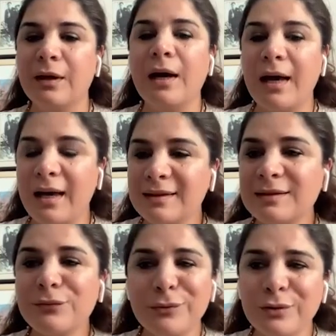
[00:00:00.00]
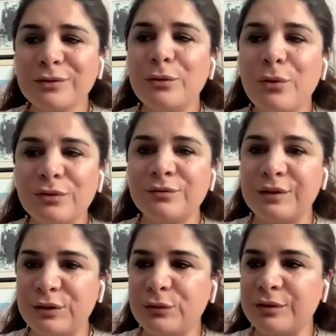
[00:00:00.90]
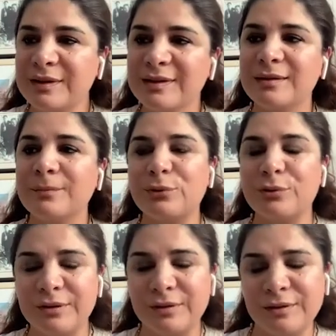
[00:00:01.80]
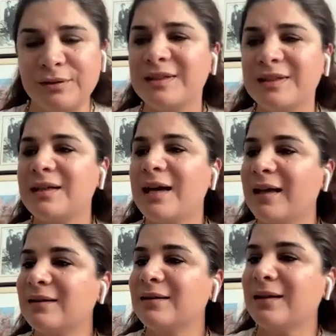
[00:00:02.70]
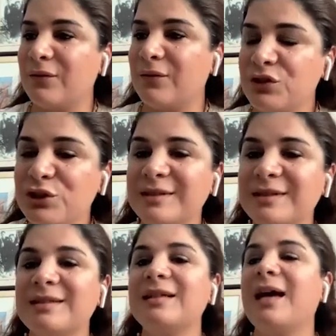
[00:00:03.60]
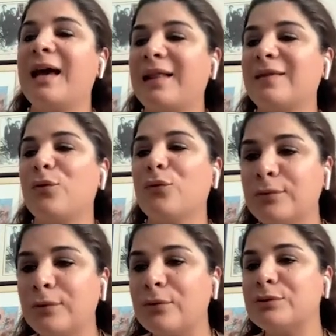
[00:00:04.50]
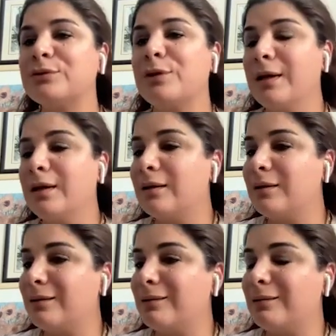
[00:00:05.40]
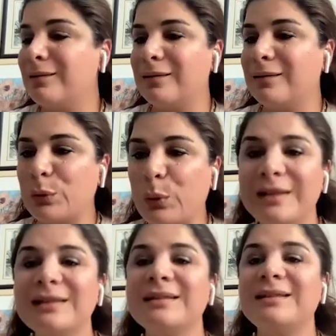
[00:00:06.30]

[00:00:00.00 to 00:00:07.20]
As the workload reduces, productivity and efficiency and, of course, quality